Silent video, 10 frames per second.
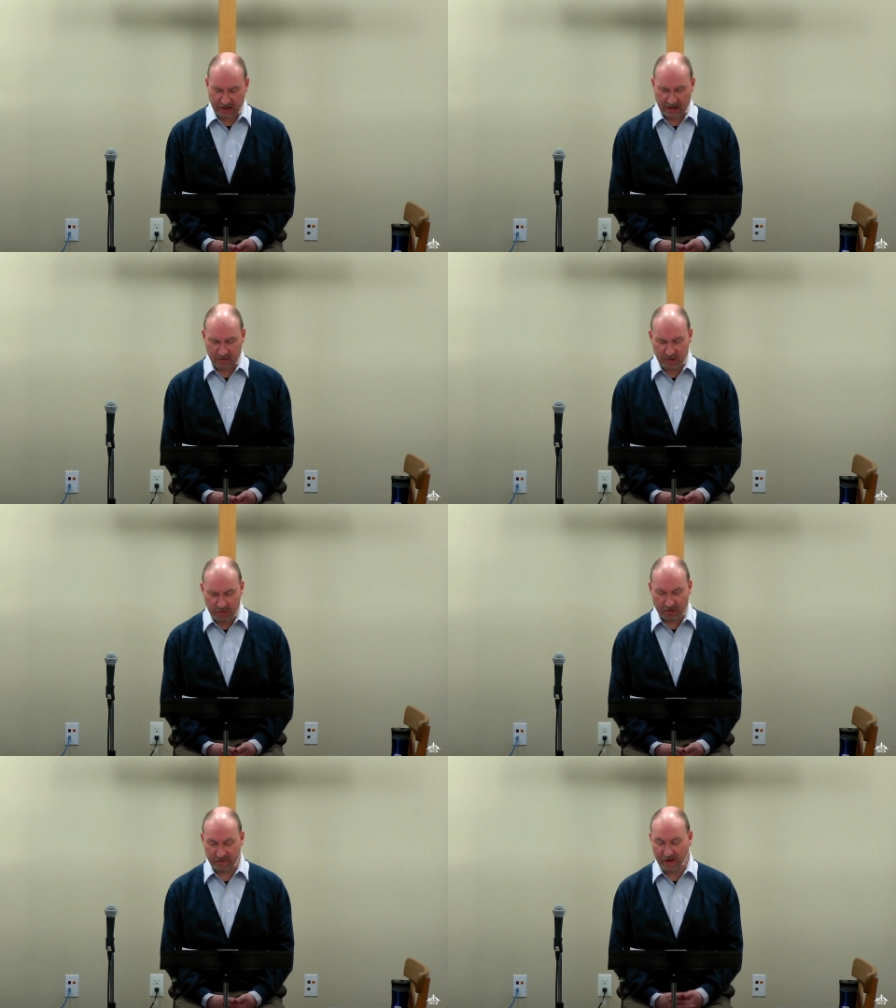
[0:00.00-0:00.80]
and
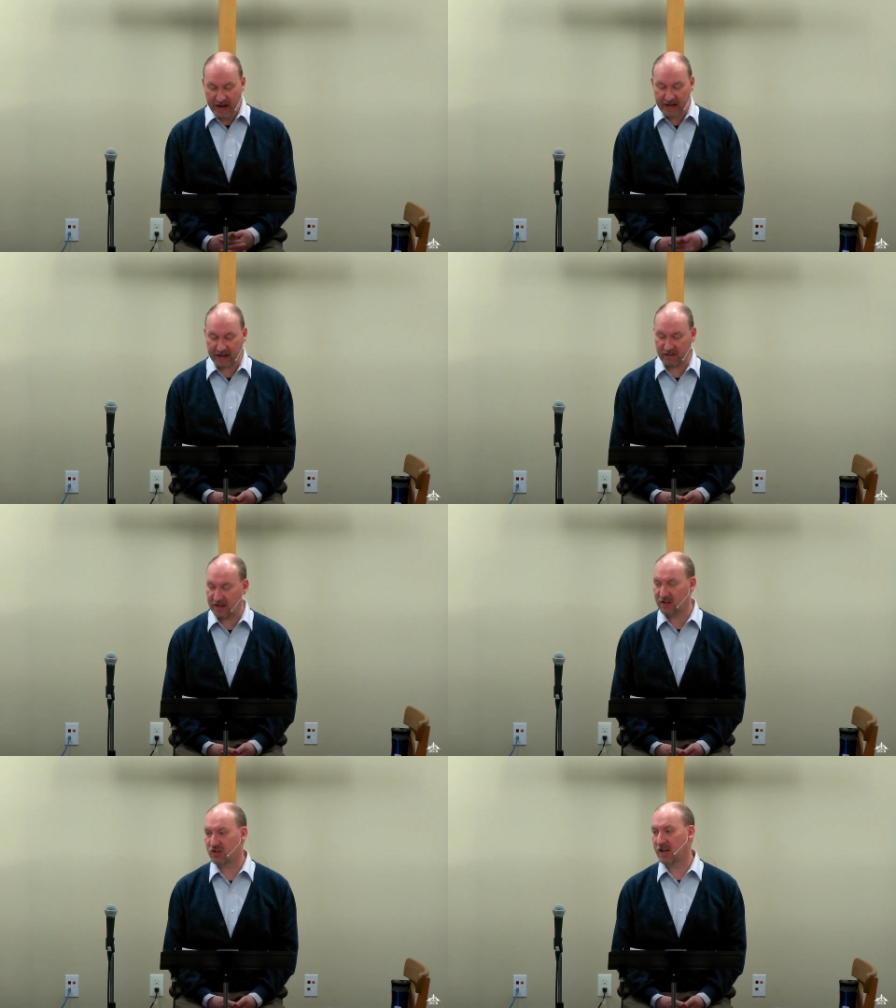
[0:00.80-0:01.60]
people fighting the
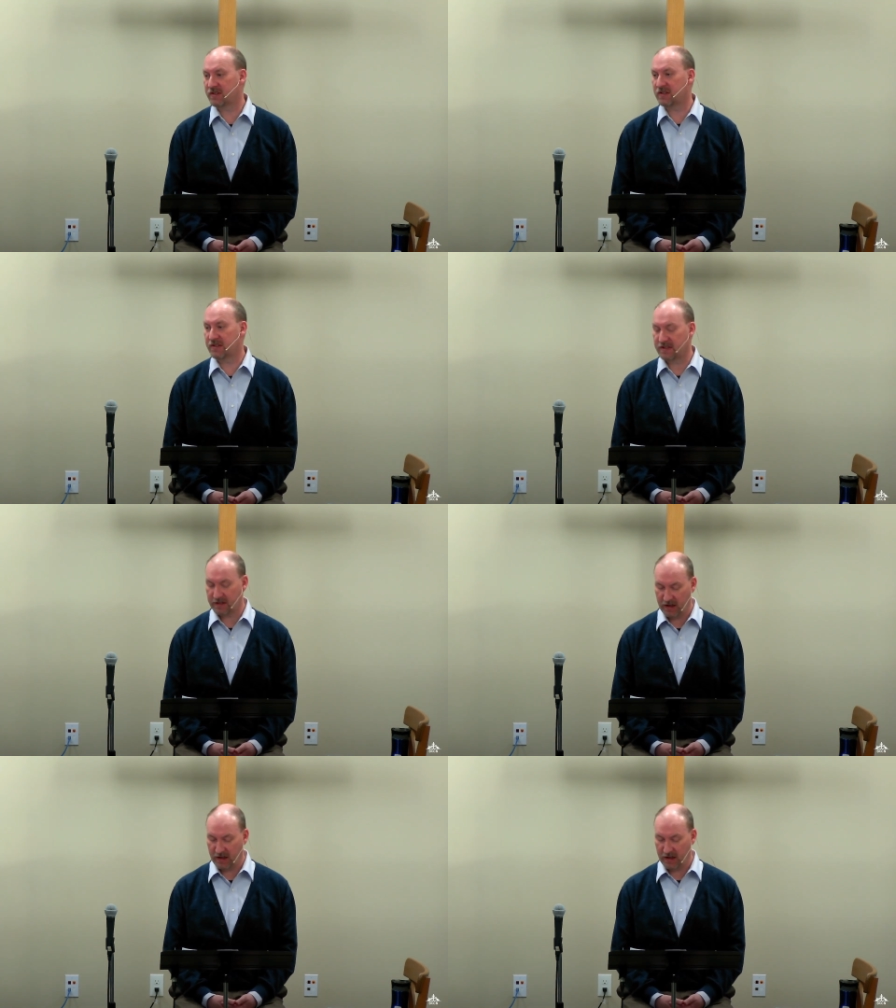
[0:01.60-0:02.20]
injustice